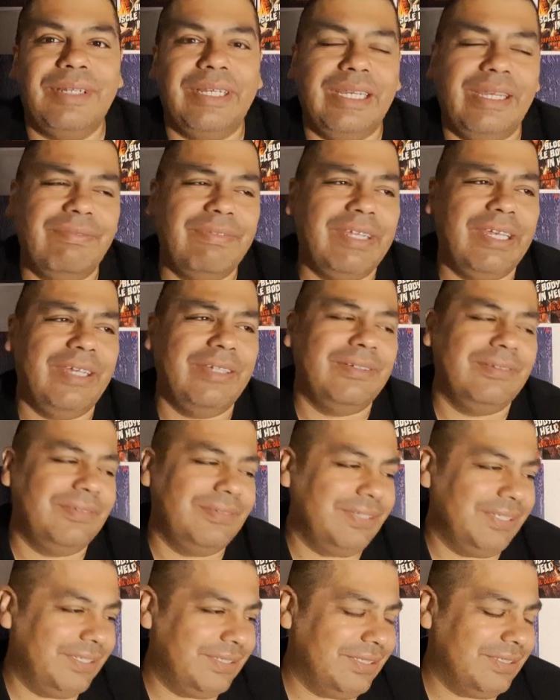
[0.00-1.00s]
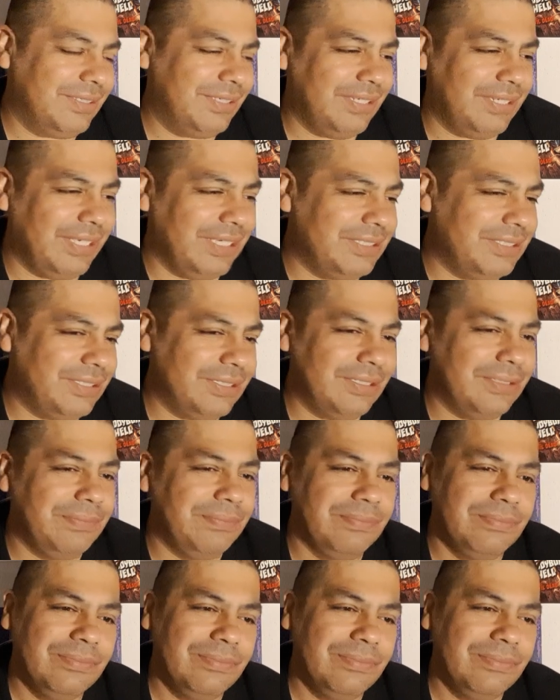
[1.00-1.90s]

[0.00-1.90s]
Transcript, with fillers: I have that on my collection.